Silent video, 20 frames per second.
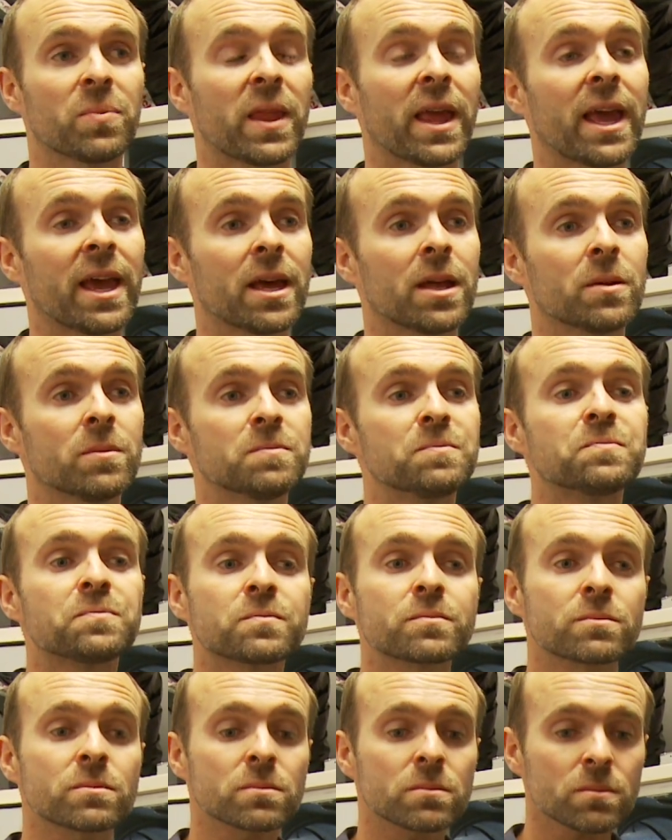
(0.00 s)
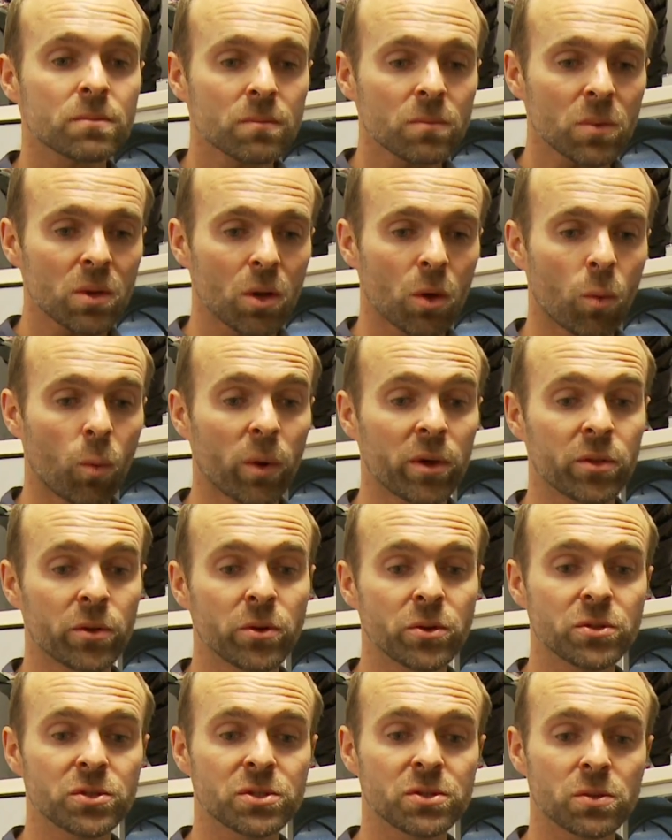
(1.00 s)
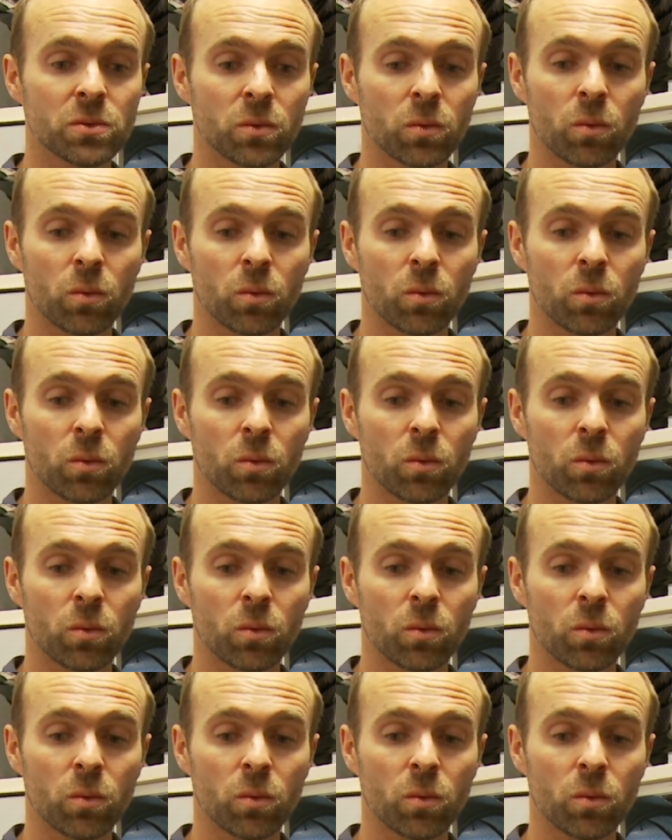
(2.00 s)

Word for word: And when those,